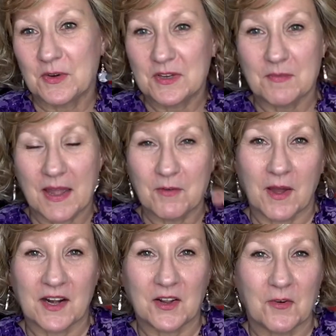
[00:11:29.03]
and you might
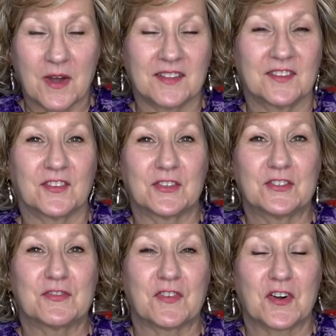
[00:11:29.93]
want to go on
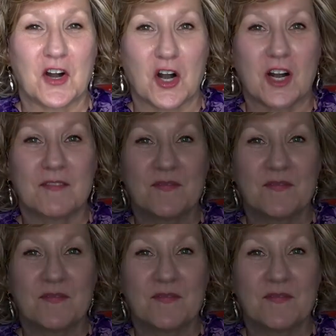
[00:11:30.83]
search for her.